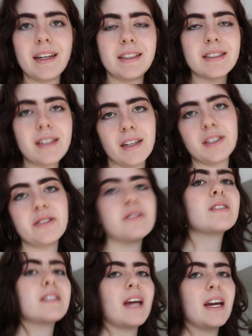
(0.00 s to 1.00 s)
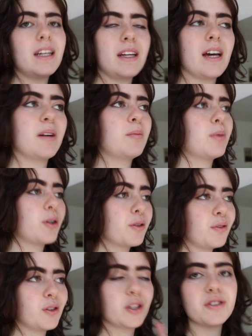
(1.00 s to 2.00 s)
I decided to stay in Hamburg
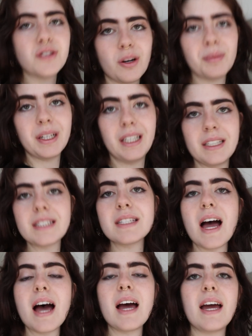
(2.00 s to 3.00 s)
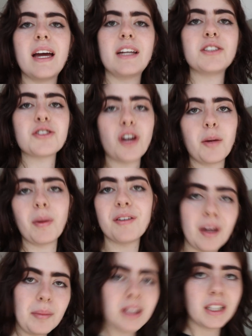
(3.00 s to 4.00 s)
for German Easter and join my
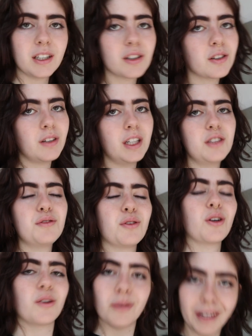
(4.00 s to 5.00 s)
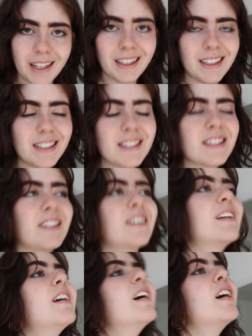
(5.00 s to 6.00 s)
family in Crete for Greek
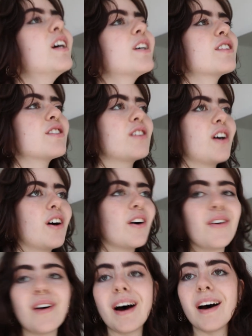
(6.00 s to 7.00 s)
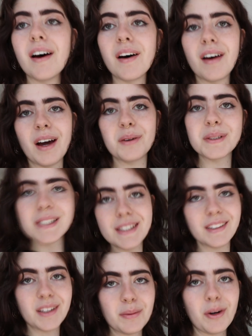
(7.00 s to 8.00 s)
Easter. So uh, I will
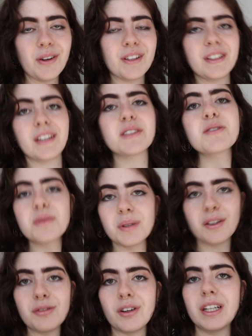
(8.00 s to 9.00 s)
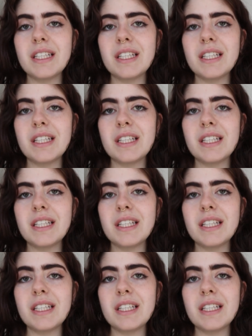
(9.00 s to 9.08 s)
see them all next week for